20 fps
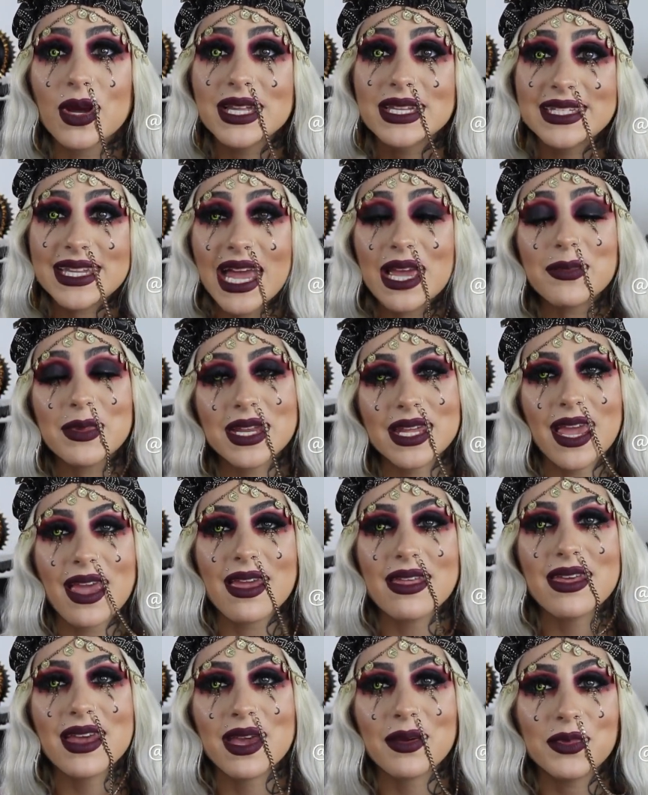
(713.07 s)

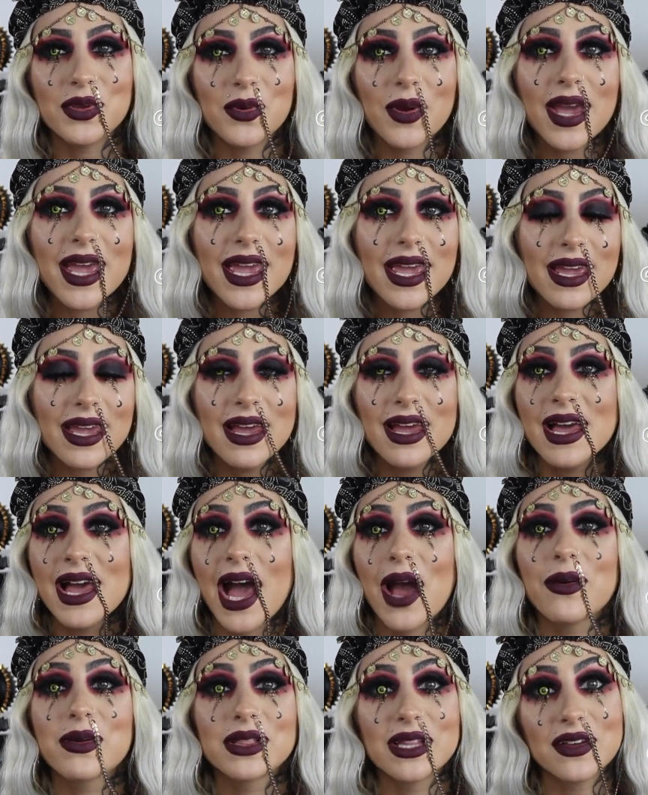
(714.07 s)
DiamondkTheMua.
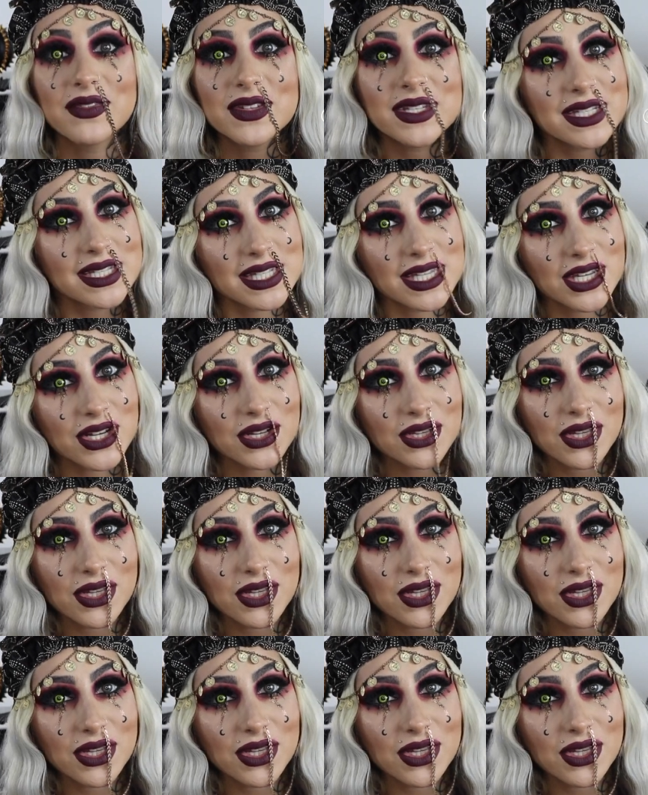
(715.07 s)
I would love to see your